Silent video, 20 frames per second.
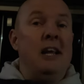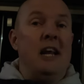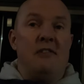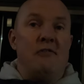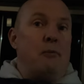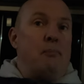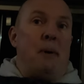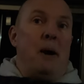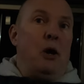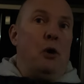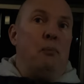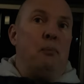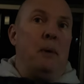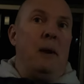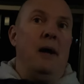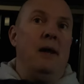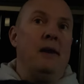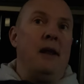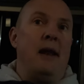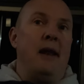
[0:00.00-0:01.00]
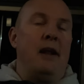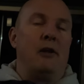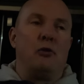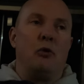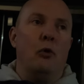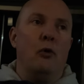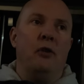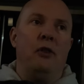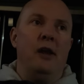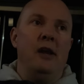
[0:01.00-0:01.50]
to have a backup plan, and I
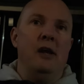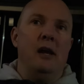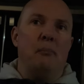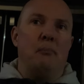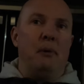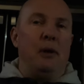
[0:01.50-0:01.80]
don't think,